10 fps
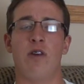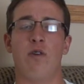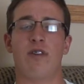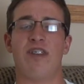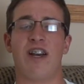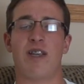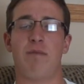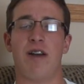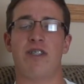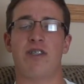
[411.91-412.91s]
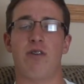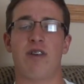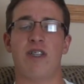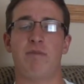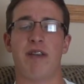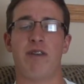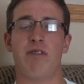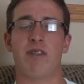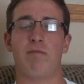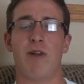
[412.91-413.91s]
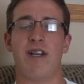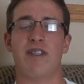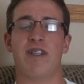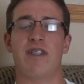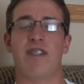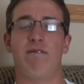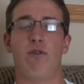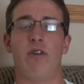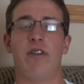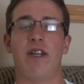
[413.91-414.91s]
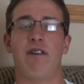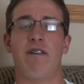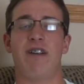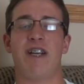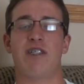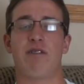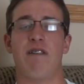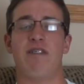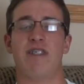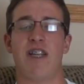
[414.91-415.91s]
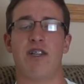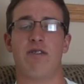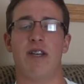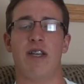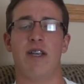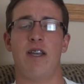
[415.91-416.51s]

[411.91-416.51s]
or has occupied so conspicuous a place in the civil and literary history of its century.